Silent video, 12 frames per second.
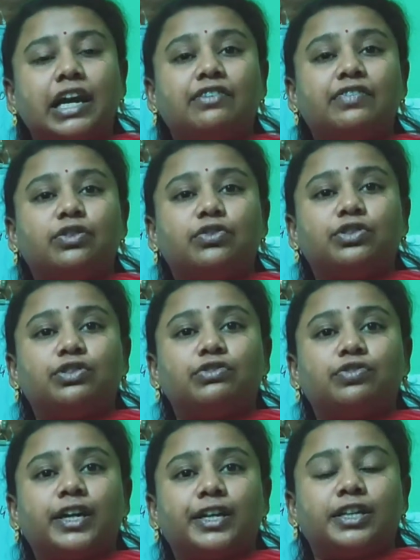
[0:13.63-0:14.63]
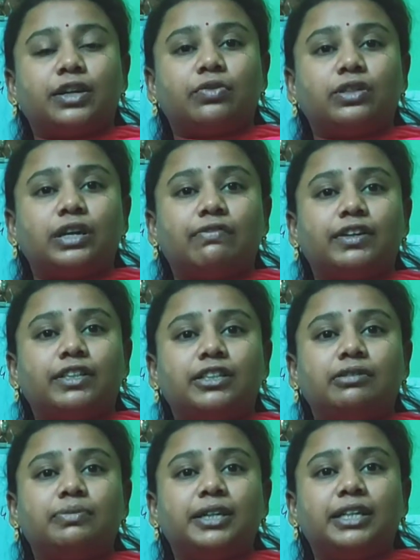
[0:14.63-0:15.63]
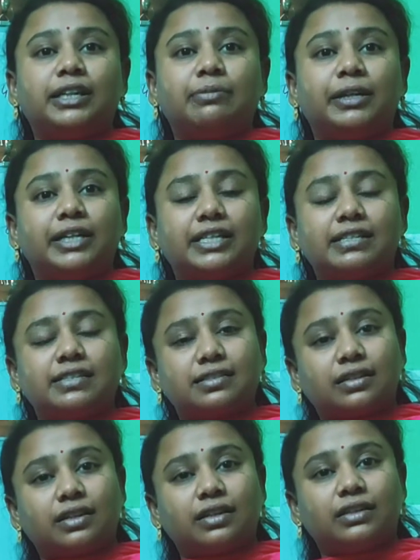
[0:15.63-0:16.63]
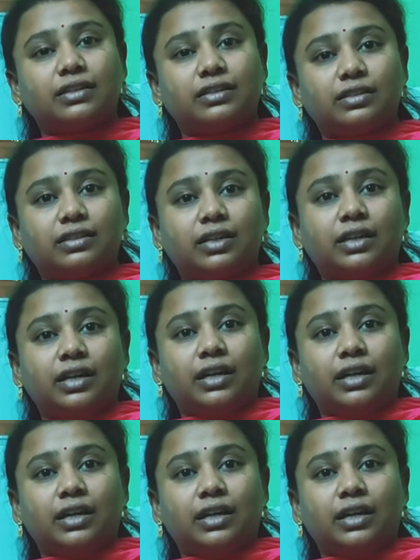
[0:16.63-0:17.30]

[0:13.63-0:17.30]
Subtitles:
and we are going to find out whether the mid element is the